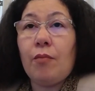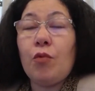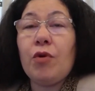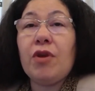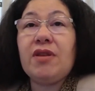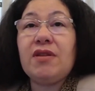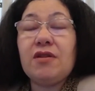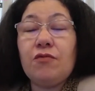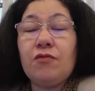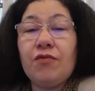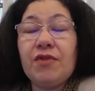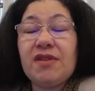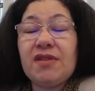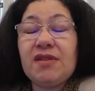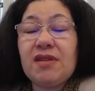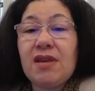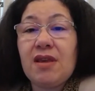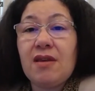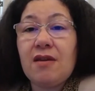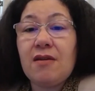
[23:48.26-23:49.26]
We did
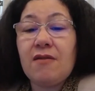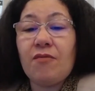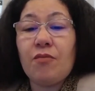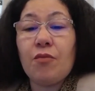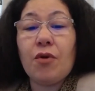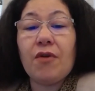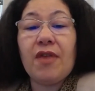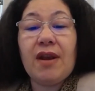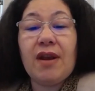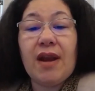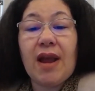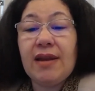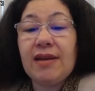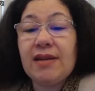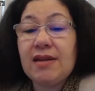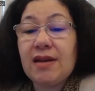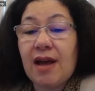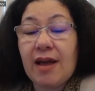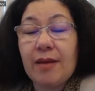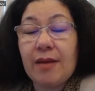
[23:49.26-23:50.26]
receive more than
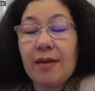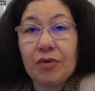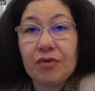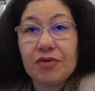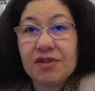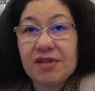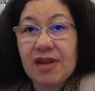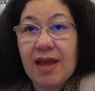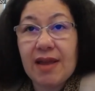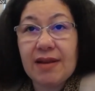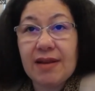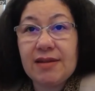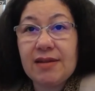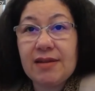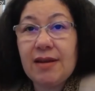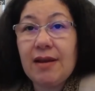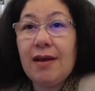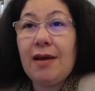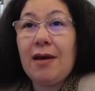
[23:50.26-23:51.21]
99%